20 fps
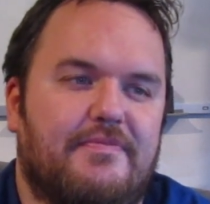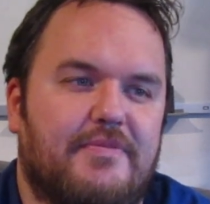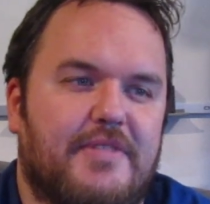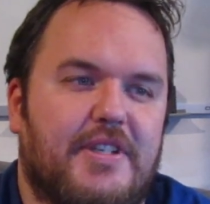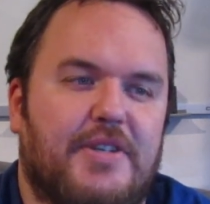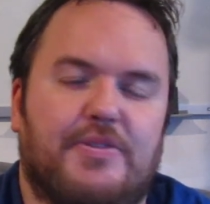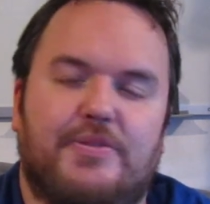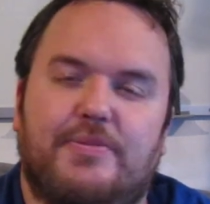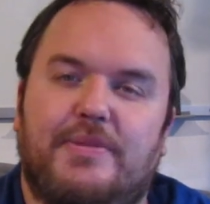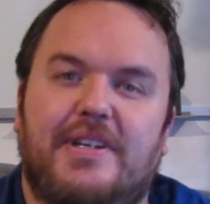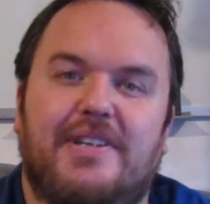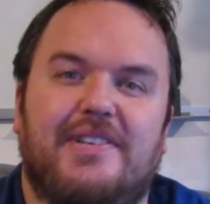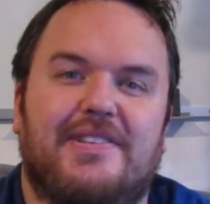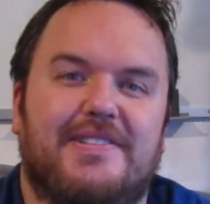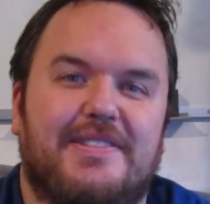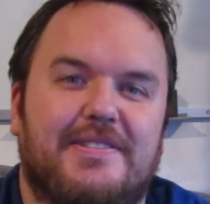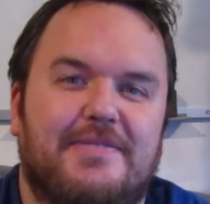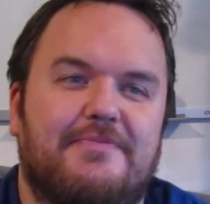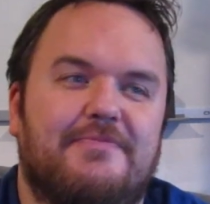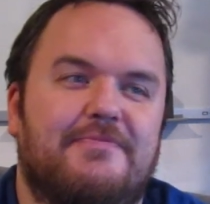Darb
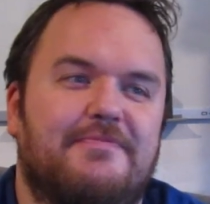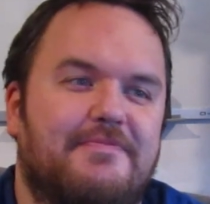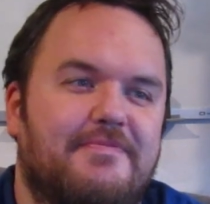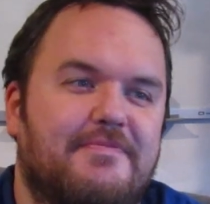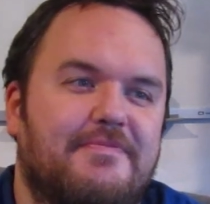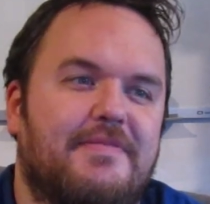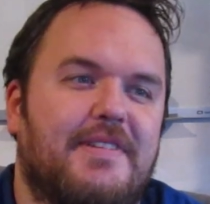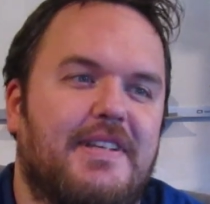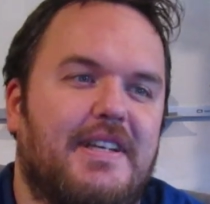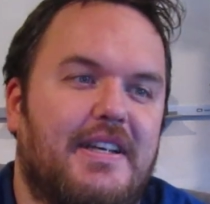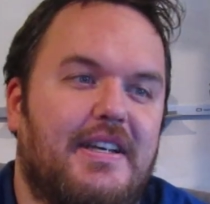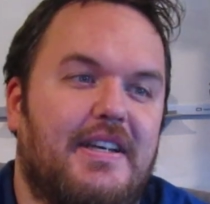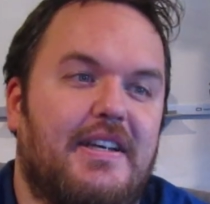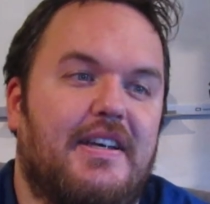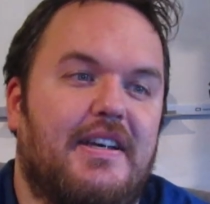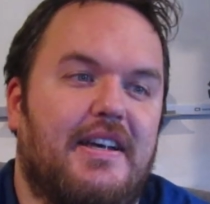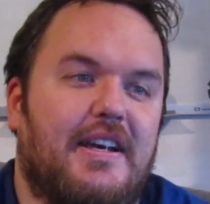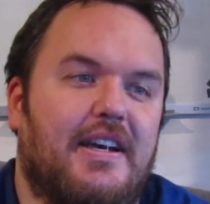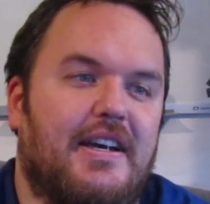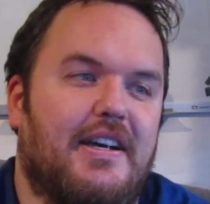smiled.
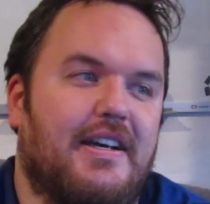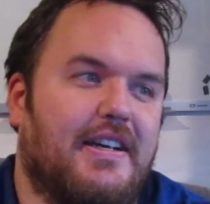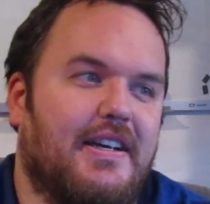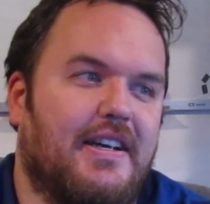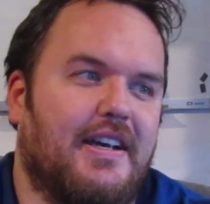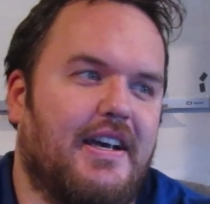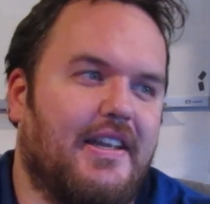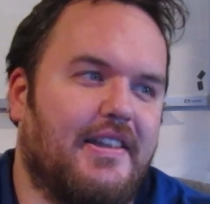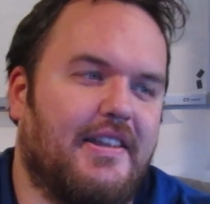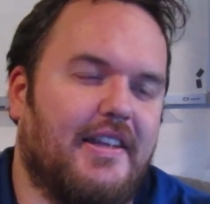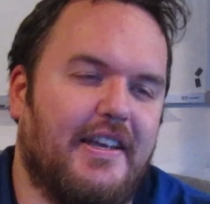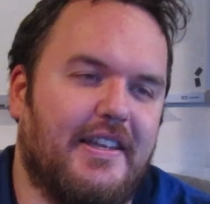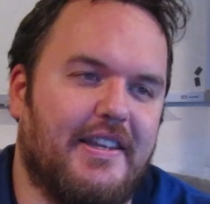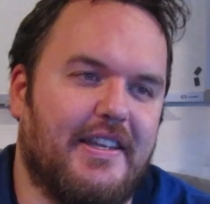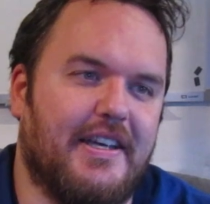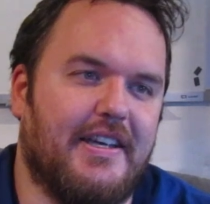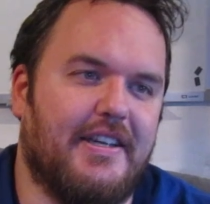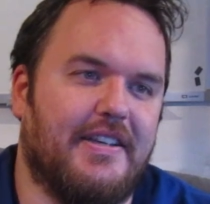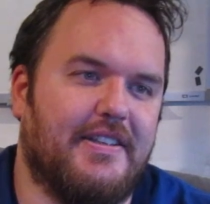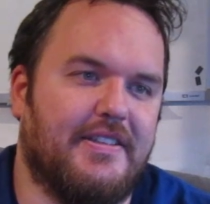Uh, I'd like
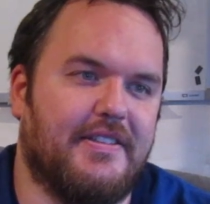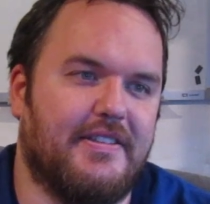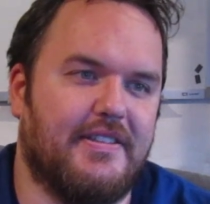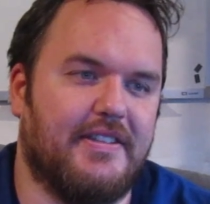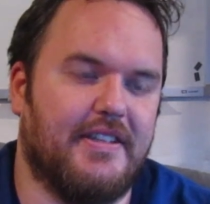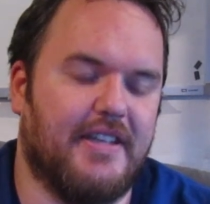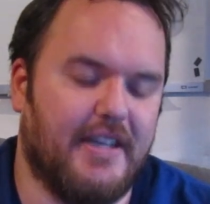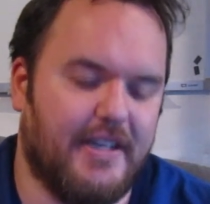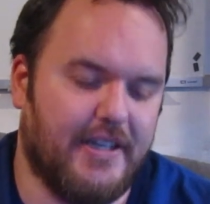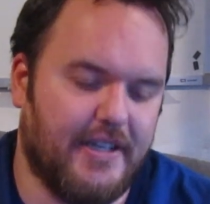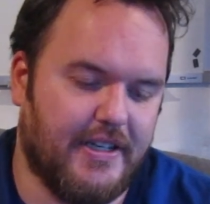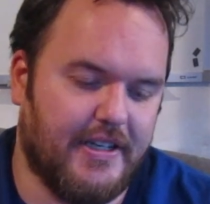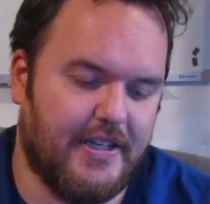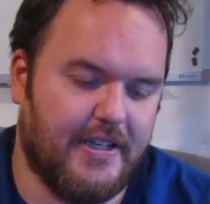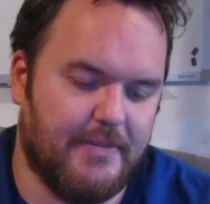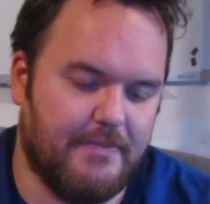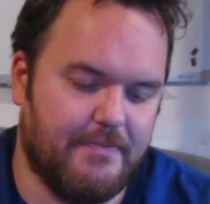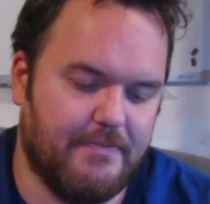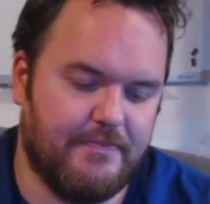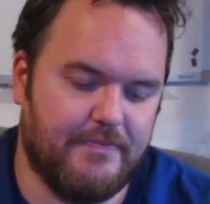that. And, uh,